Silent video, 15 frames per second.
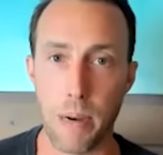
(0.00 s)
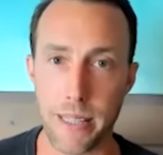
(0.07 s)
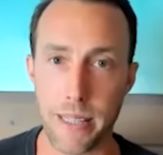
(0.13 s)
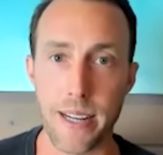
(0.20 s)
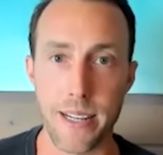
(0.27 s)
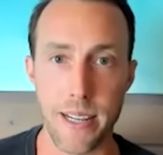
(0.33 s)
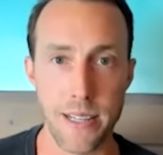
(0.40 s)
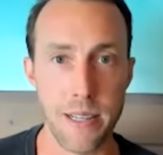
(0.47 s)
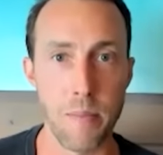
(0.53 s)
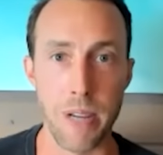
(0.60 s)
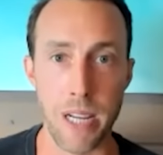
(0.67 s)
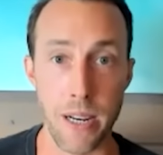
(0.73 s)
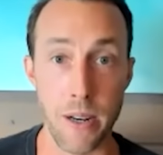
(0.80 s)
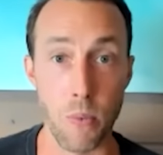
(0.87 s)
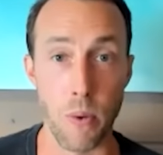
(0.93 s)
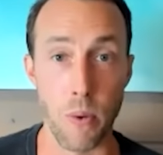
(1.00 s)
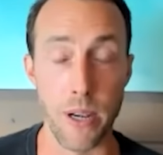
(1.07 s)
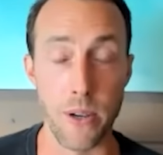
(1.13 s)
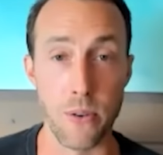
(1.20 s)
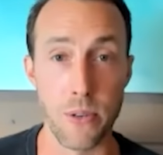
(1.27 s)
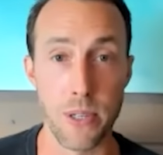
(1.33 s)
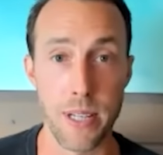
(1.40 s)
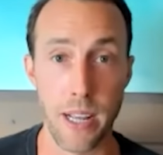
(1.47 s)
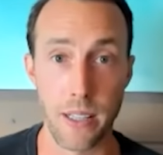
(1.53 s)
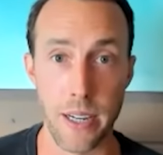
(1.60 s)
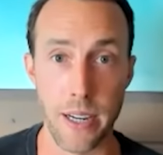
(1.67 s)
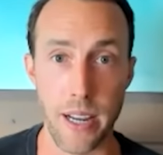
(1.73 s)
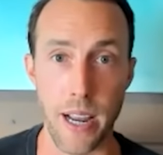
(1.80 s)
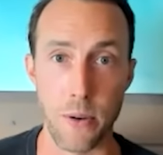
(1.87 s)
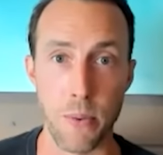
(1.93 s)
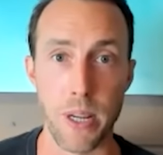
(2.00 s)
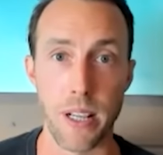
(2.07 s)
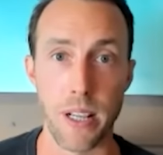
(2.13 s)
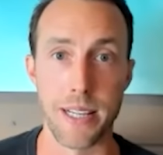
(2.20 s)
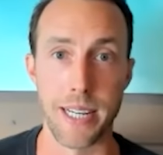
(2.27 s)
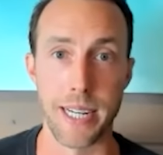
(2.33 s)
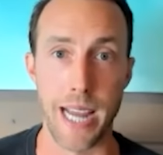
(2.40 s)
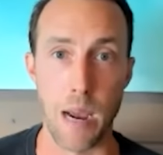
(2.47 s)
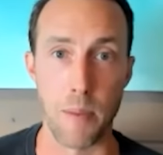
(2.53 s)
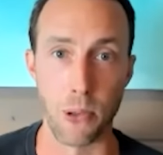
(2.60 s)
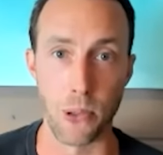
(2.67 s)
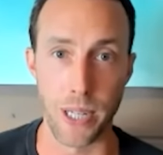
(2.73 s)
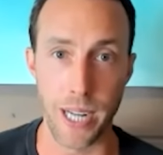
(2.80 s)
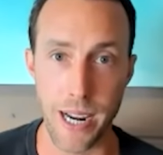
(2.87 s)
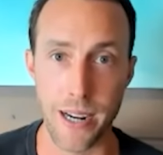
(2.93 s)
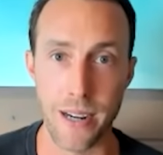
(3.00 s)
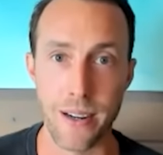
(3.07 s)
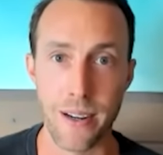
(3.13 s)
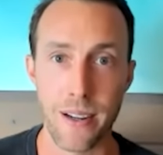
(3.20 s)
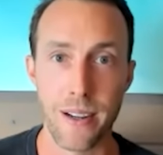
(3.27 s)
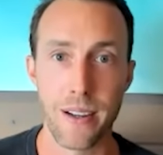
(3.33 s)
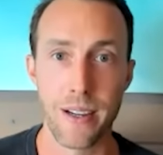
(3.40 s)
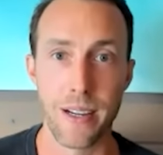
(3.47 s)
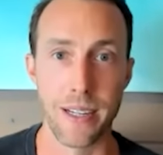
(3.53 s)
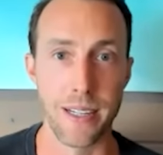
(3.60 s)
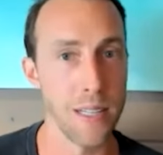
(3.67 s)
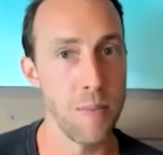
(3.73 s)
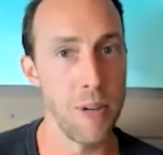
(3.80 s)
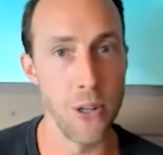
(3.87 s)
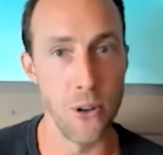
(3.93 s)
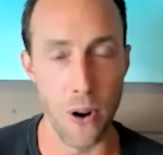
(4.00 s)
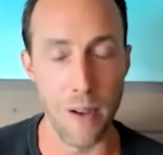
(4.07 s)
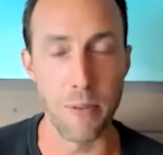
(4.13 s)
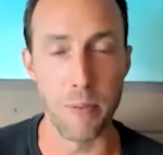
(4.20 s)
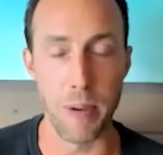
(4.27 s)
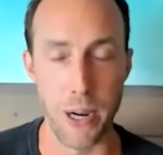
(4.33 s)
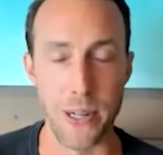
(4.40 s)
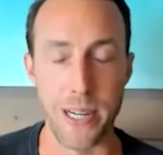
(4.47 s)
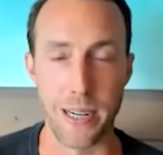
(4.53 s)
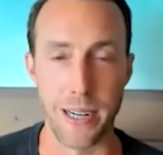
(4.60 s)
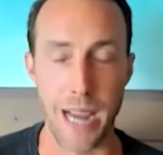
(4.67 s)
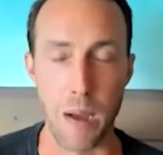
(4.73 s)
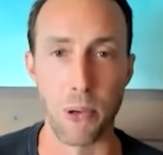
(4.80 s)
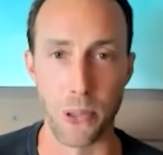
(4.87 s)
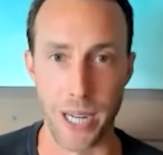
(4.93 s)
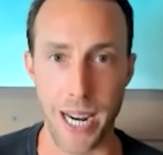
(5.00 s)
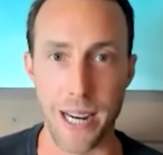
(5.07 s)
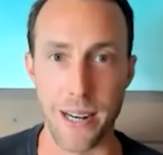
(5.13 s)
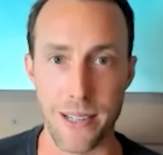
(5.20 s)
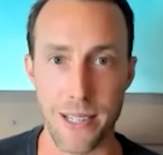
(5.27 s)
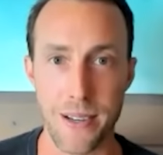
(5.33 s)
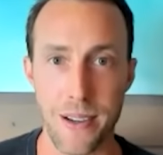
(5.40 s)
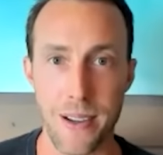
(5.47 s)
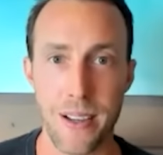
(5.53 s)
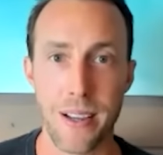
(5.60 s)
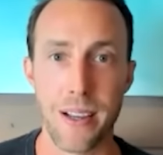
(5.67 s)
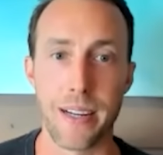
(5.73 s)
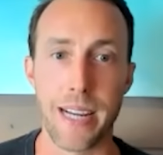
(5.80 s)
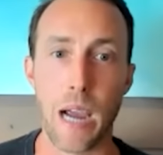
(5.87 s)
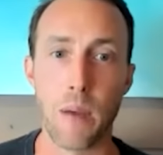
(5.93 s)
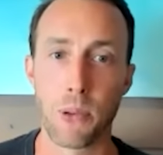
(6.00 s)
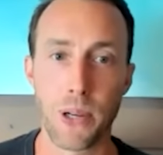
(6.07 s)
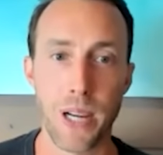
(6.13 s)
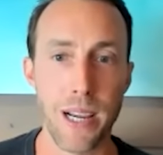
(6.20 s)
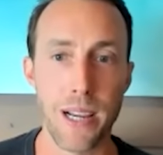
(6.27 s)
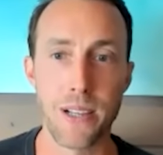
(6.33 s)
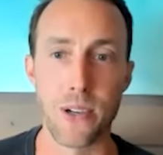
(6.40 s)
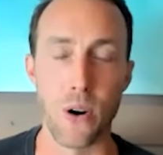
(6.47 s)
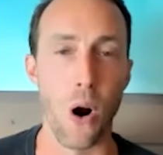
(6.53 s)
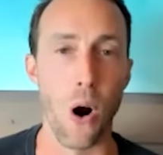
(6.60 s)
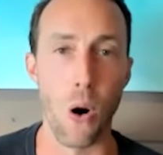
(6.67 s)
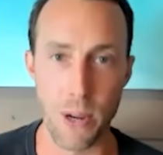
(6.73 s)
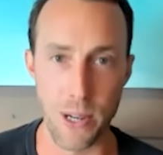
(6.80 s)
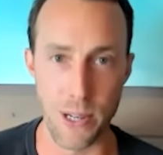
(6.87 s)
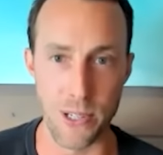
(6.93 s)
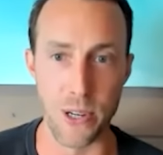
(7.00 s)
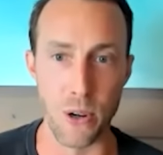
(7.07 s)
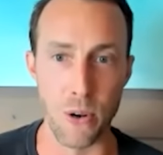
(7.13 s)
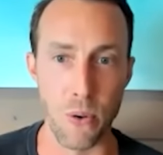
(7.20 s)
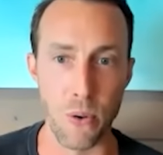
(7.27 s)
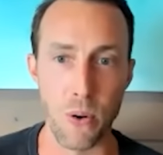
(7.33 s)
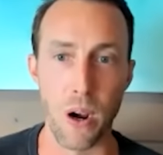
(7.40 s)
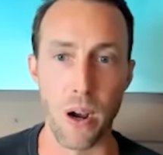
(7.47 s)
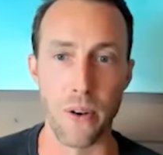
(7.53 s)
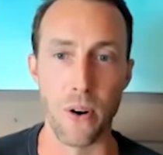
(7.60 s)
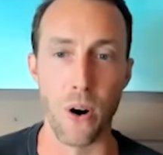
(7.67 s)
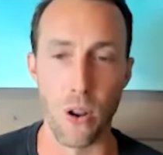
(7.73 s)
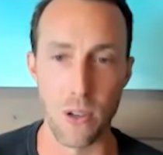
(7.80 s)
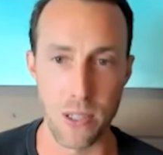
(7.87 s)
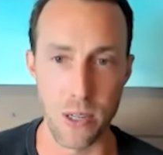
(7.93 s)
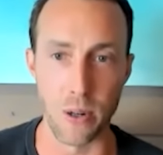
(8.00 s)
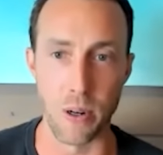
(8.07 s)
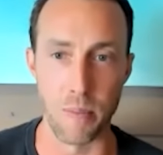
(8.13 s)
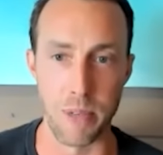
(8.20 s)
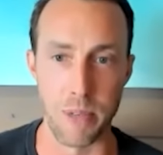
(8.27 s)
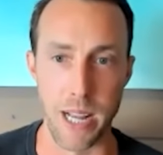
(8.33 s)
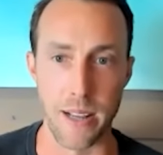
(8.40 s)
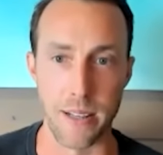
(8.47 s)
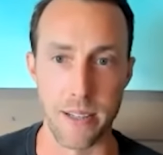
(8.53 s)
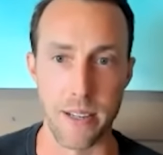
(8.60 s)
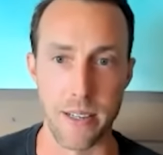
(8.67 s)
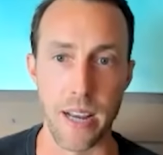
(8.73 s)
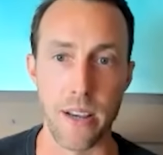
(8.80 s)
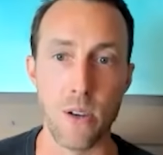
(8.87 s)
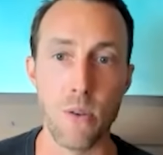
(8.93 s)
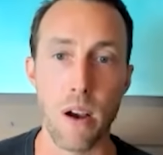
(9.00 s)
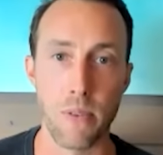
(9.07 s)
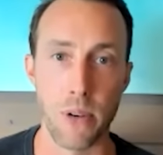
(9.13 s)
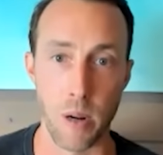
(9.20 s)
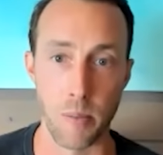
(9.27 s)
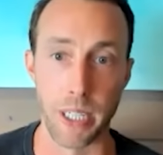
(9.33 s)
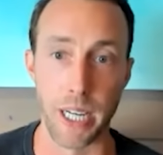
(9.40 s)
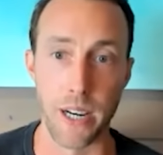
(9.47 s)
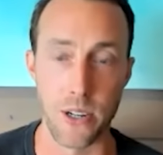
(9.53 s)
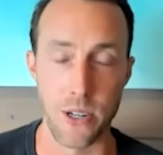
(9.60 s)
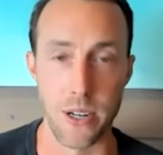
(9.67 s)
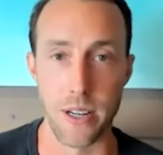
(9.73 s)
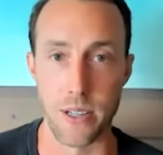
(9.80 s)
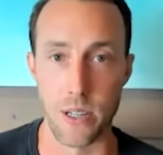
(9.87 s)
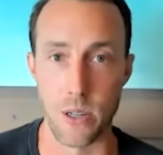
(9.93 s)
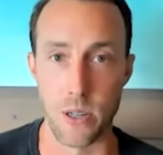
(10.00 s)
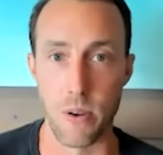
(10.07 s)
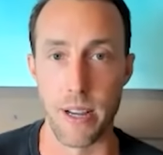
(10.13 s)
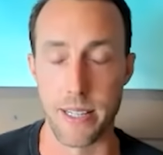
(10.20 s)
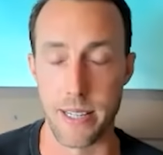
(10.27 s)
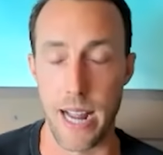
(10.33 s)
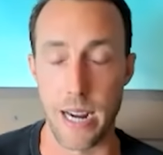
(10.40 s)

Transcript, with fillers: But that doesn't mean when you sell it and you realize a capital gain, doesn't mean you don't have to pay your capital gains. Capital gains are always due under all circumstances, and you have an obligation as a U.S.